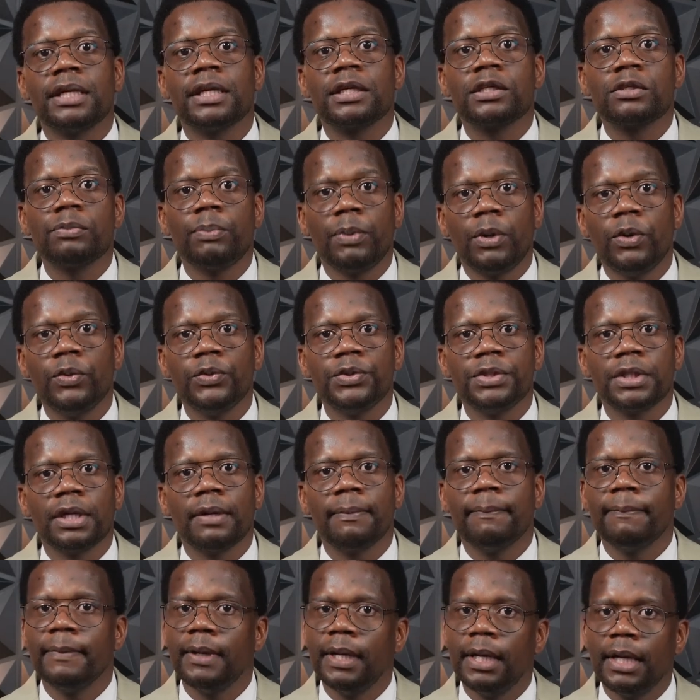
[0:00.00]
exposure.
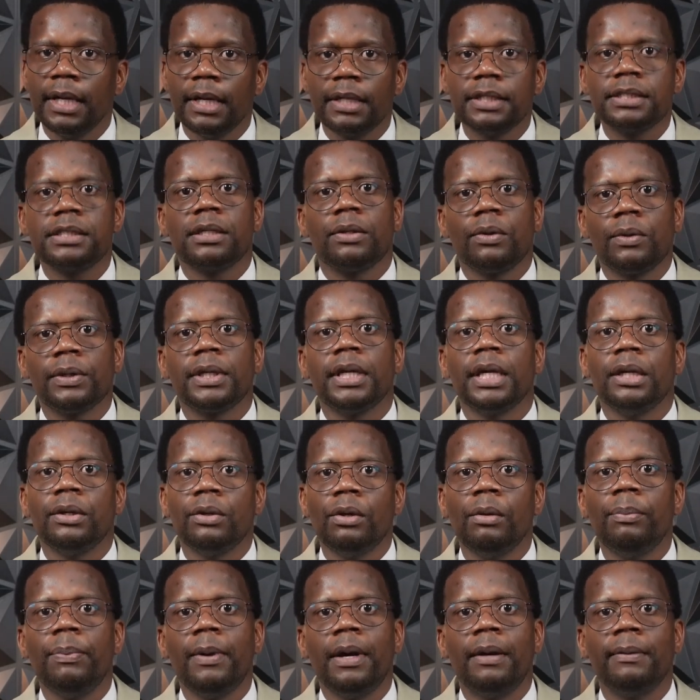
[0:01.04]
I said, okay,
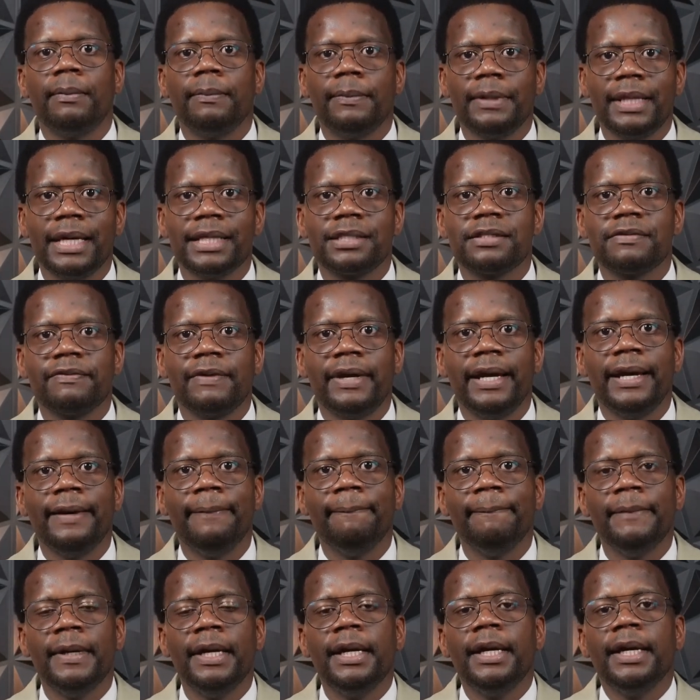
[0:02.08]
no problem, that's fine.
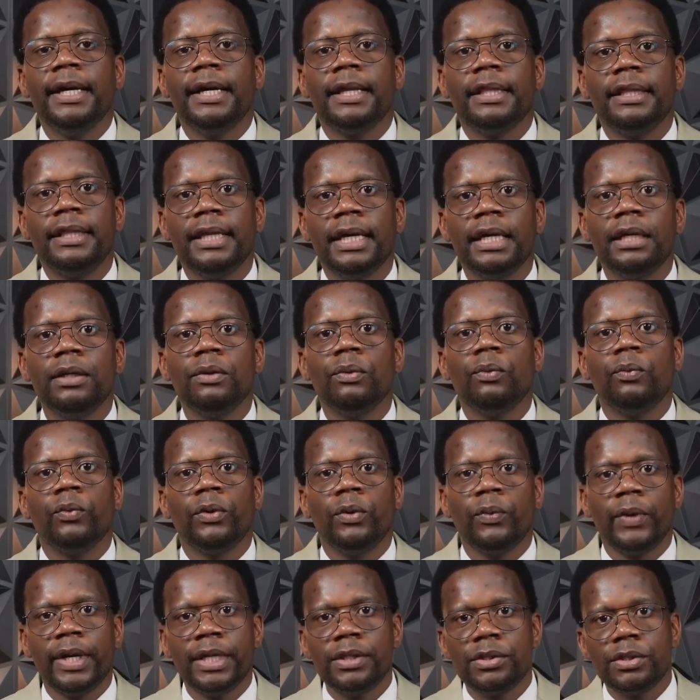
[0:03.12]
Then
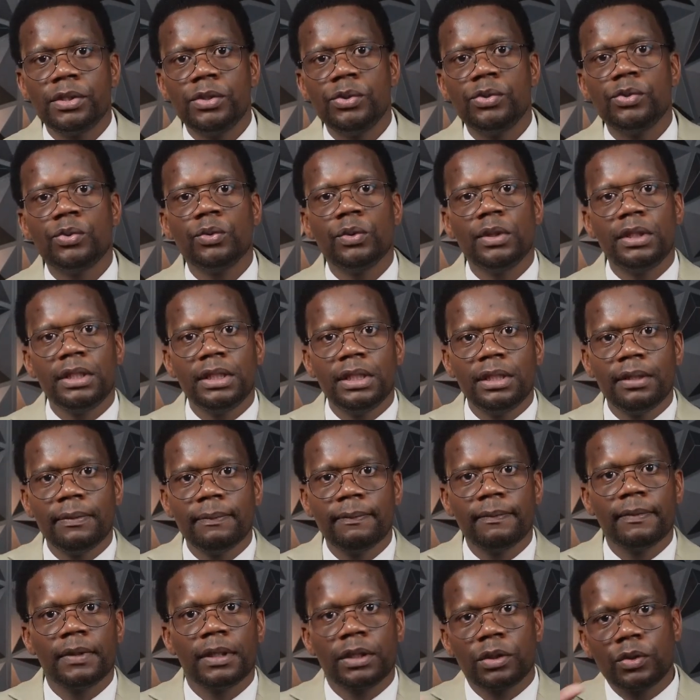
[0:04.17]
we went into the
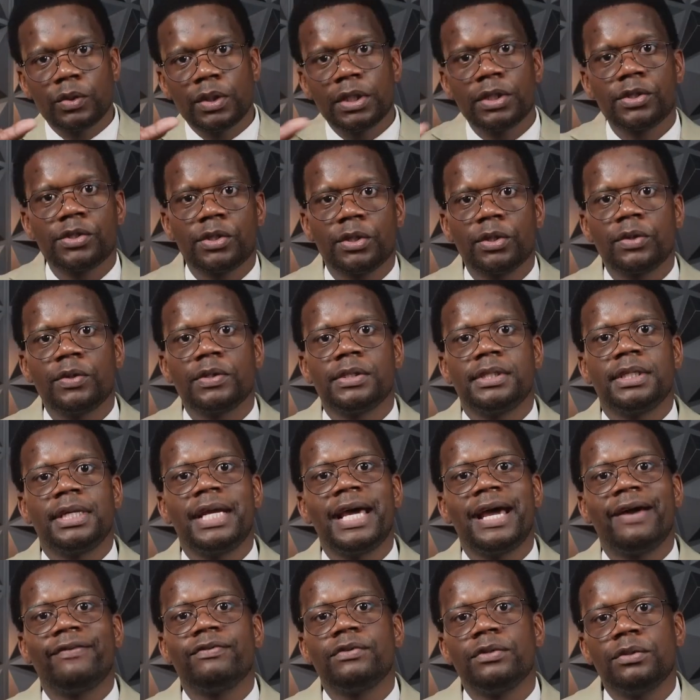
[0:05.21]
3 circles that
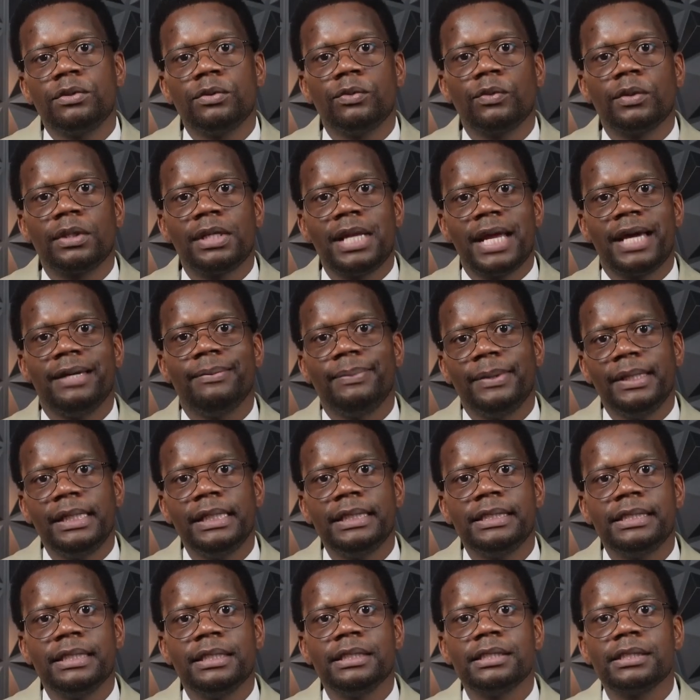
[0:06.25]
have to do with
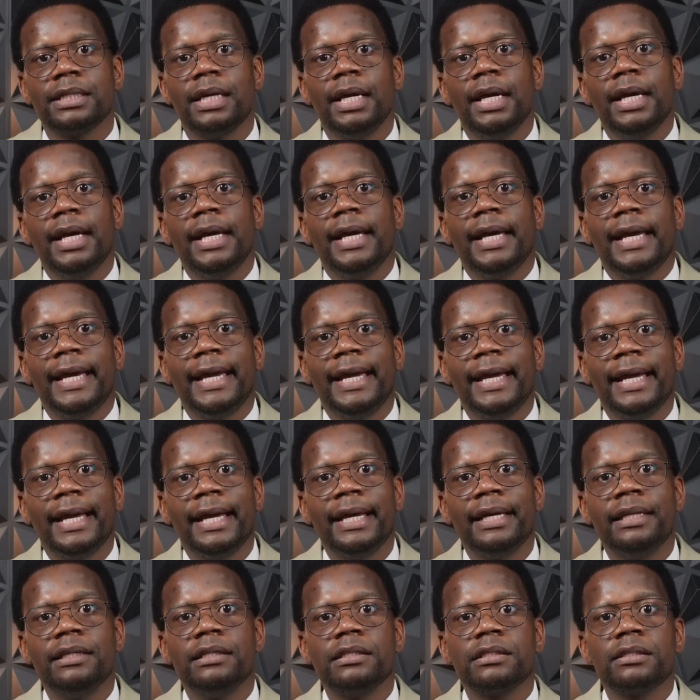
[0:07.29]
liabilities.
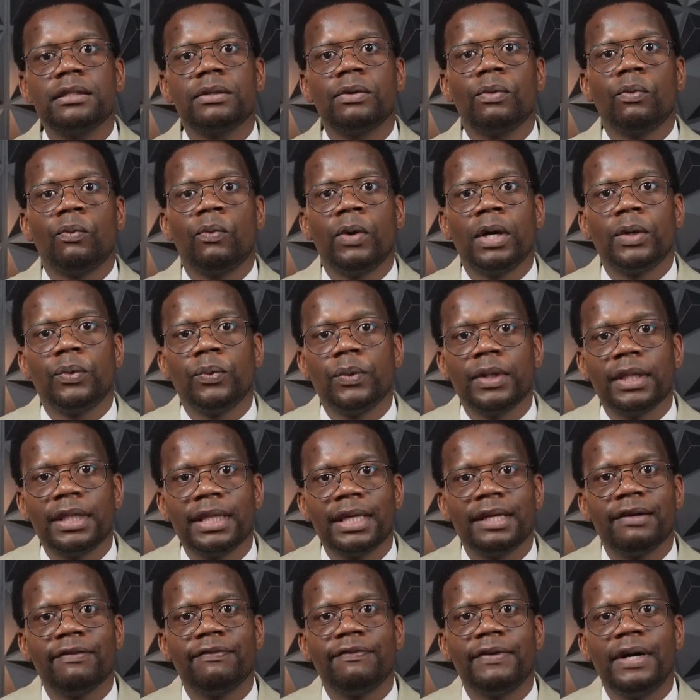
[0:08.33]
And what we
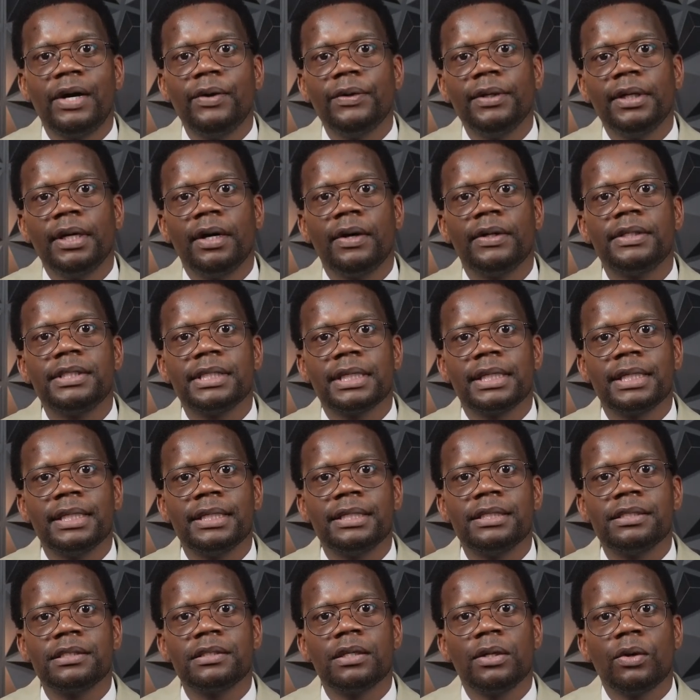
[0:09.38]
then found out
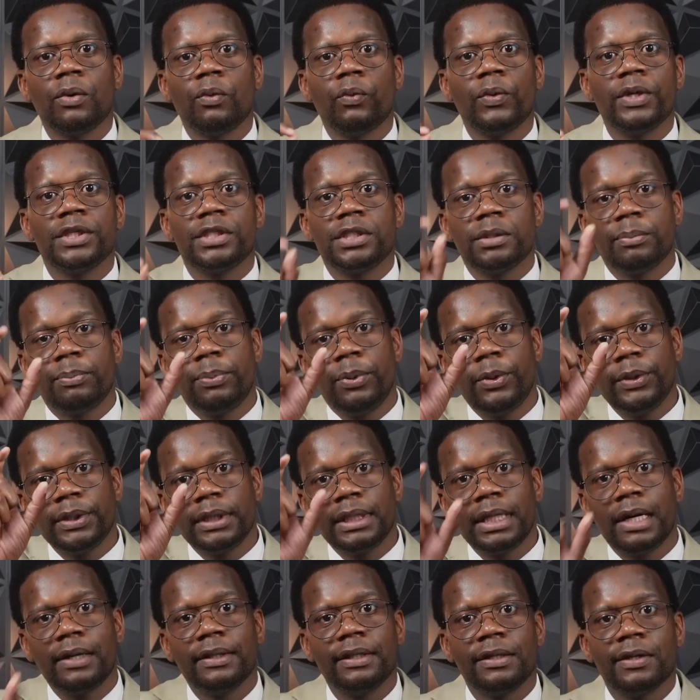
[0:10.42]
is when she
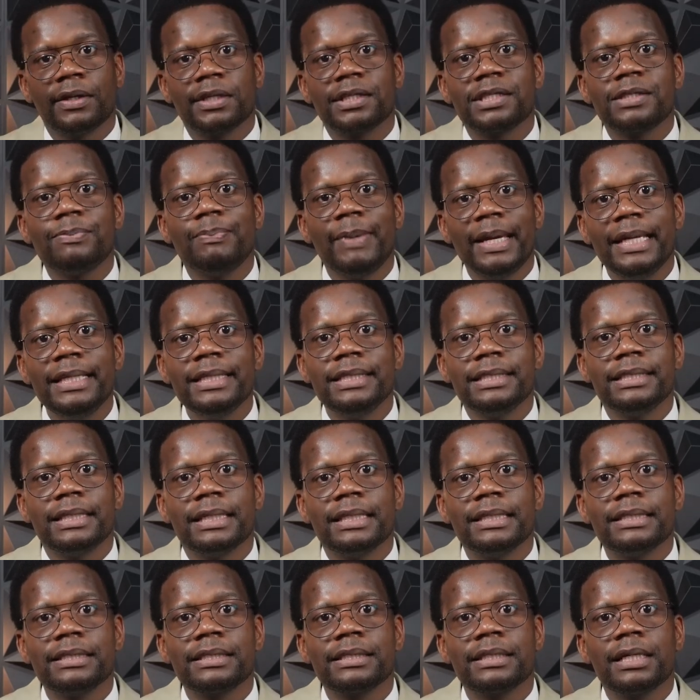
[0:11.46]
put down the
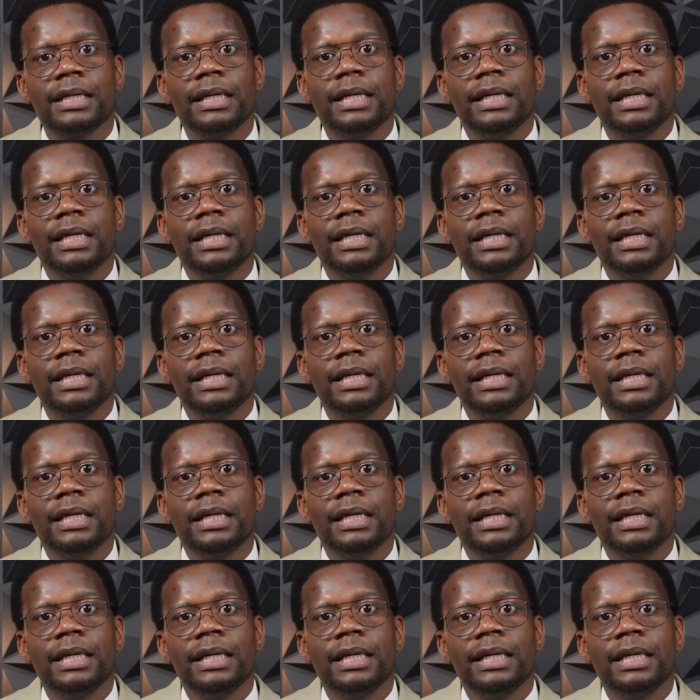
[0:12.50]
expenses,